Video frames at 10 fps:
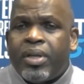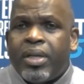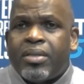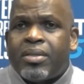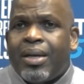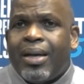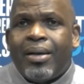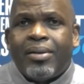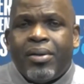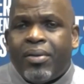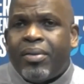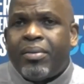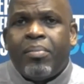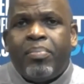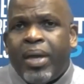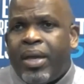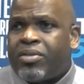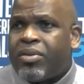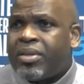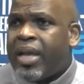you know, the bigs are
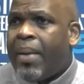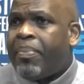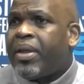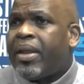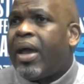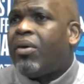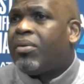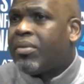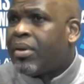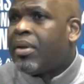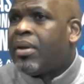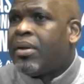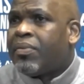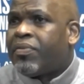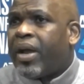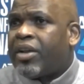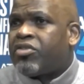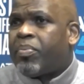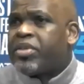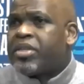tapping it out for extra
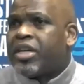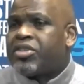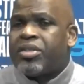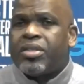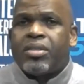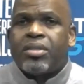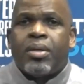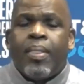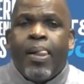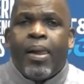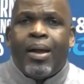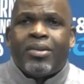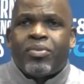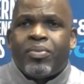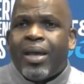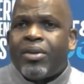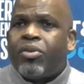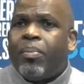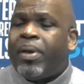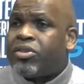possessions. Uh, so we got to do a better
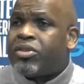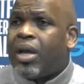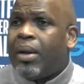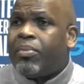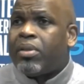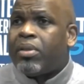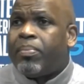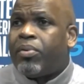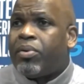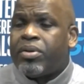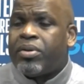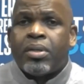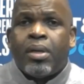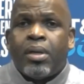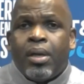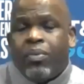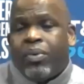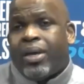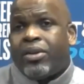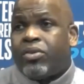job on the boards, and we got to do a
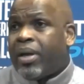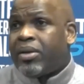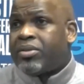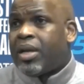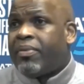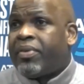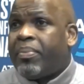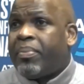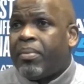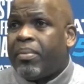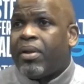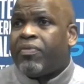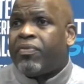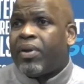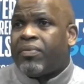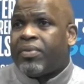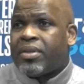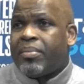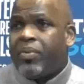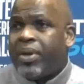better job of keeping the ball in front of us. I mean, we
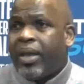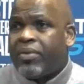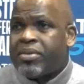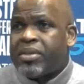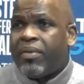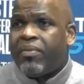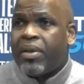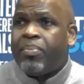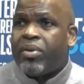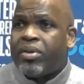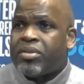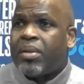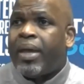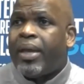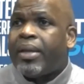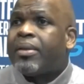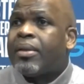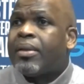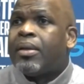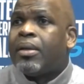gave up 70 points in the paint
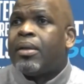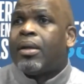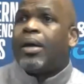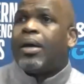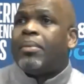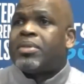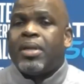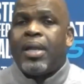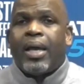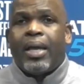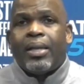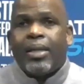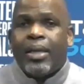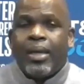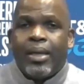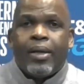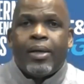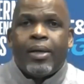um, tonight, and um,